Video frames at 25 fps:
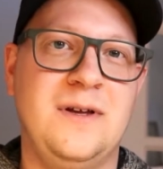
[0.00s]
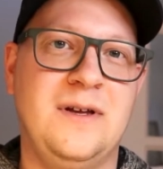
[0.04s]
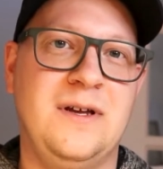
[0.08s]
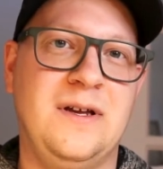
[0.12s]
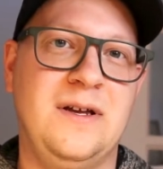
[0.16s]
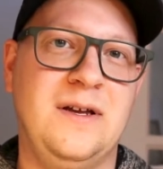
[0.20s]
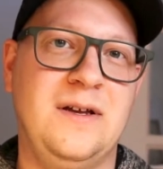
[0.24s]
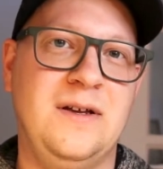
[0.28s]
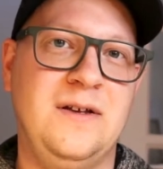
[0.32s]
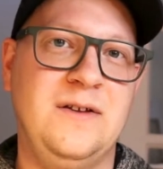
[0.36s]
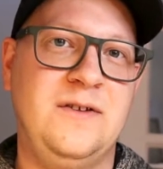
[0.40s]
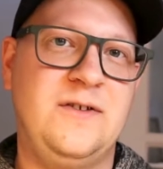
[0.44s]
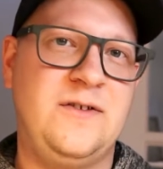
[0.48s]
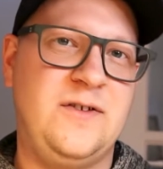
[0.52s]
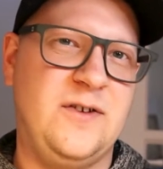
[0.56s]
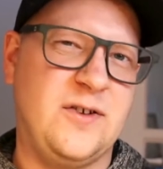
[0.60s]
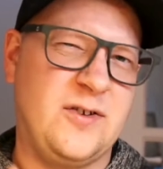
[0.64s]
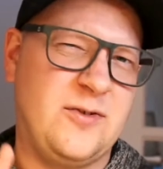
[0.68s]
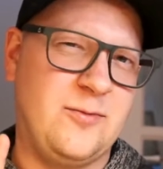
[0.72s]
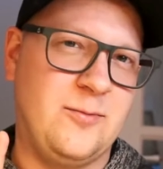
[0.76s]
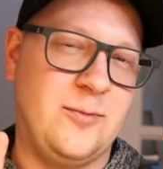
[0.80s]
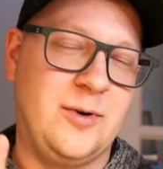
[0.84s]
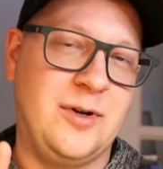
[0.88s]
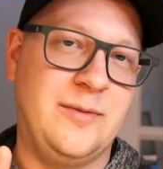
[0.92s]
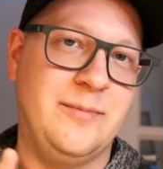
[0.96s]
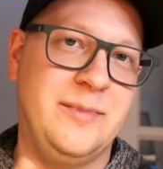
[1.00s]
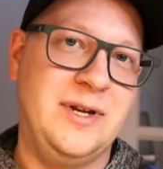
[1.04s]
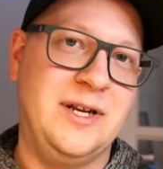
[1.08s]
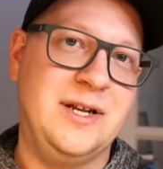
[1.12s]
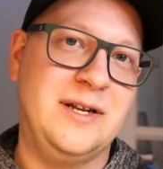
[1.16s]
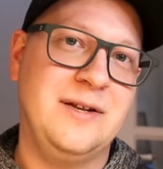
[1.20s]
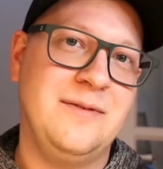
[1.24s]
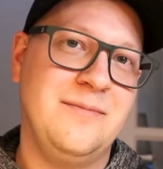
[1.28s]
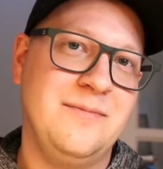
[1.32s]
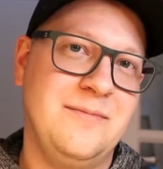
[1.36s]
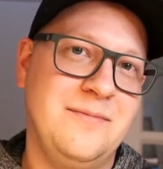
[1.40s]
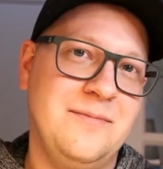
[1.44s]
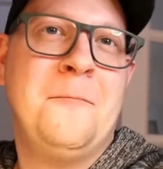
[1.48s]
It's just 1
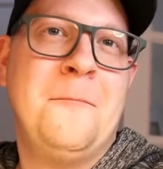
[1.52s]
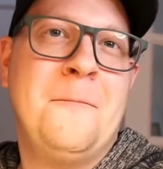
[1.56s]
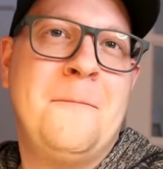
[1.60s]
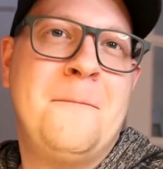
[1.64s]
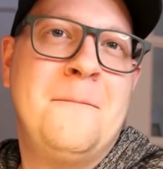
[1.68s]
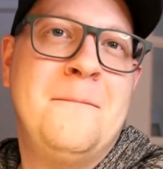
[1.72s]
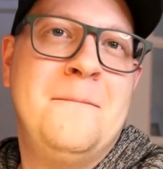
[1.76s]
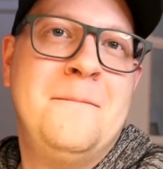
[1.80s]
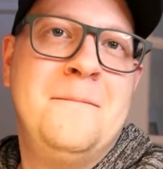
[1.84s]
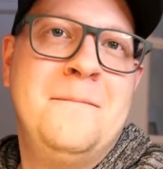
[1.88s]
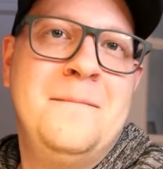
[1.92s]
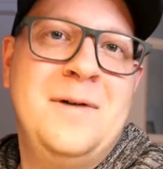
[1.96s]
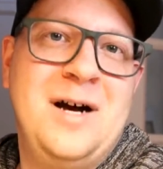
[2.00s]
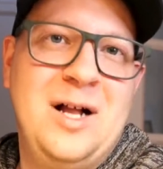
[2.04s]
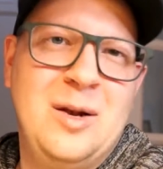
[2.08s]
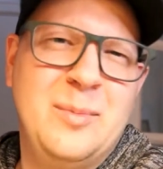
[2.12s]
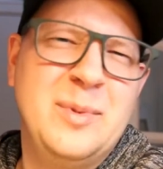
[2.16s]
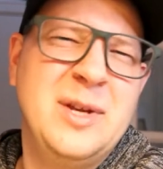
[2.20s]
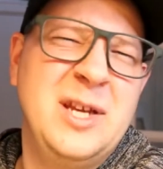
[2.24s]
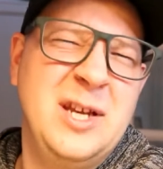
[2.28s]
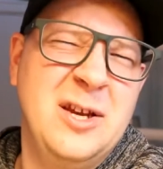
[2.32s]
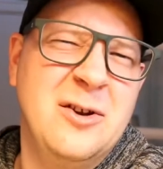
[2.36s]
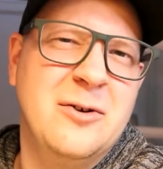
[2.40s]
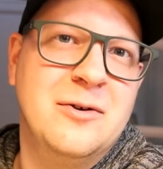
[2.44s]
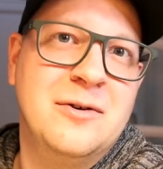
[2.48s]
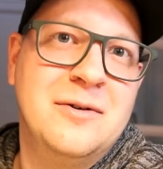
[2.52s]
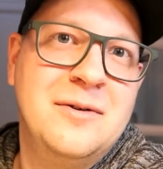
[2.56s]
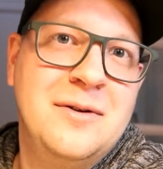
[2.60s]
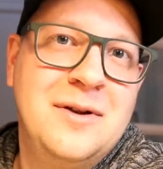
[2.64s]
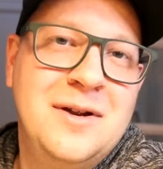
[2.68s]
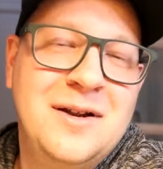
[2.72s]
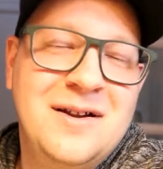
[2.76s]
minute. I'll be here.